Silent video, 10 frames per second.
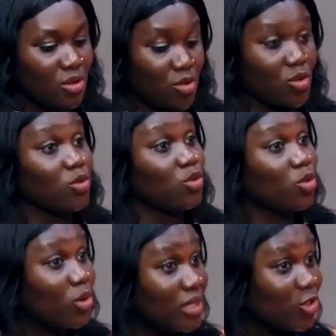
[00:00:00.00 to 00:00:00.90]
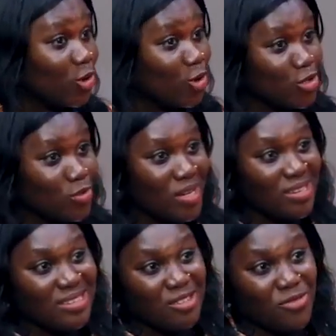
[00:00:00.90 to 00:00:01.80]
So knowing your customer
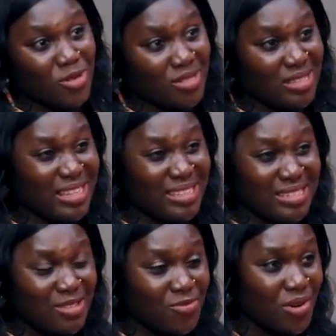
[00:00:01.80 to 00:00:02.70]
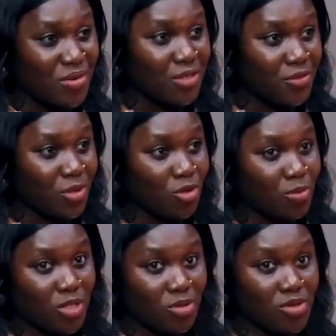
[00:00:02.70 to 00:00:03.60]
is the first step, and it's very
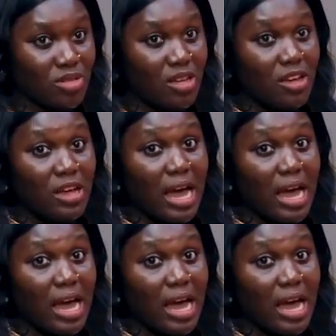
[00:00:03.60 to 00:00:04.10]
difficult because. Mm.